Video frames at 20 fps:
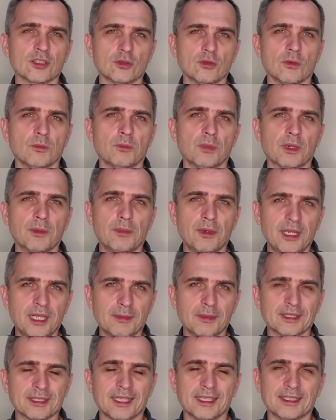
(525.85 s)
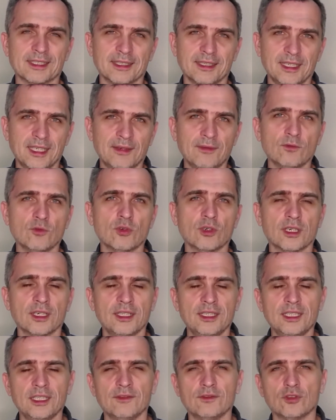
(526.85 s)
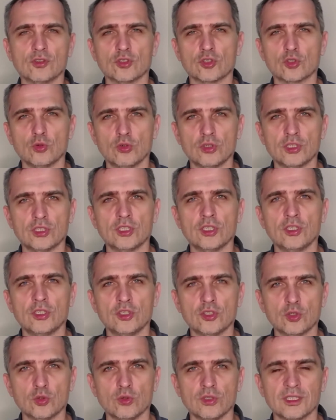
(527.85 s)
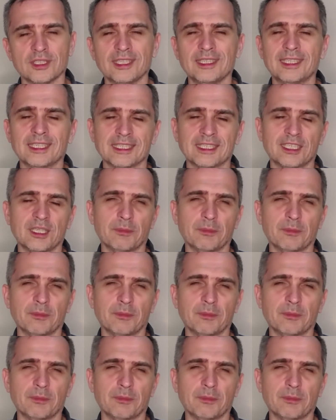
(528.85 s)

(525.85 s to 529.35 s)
I do not know why the Russian command protects them